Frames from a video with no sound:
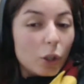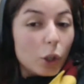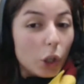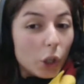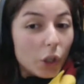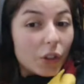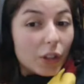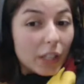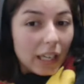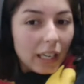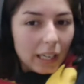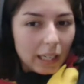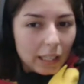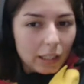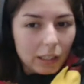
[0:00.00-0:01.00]
you
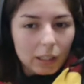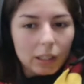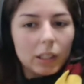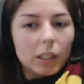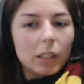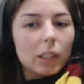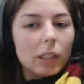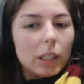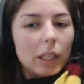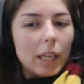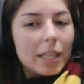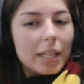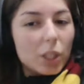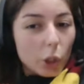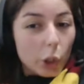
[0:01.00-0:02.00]
think
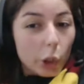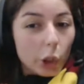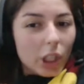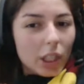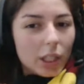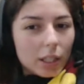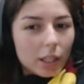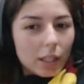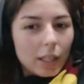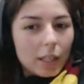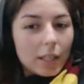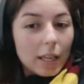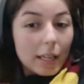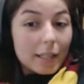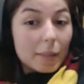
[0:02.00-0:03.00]
it's good?
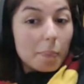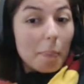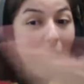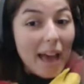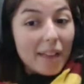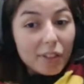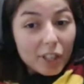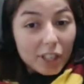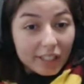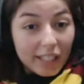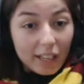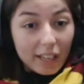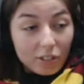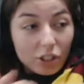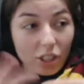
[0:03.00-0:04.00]
It's better
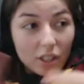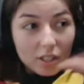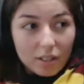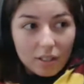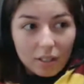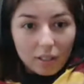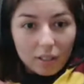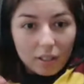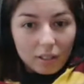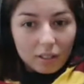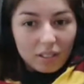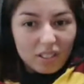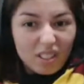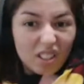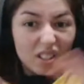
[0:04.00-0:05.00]
than just
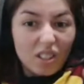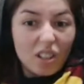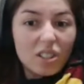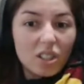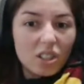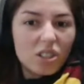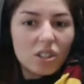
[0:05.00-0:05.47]
the sausage?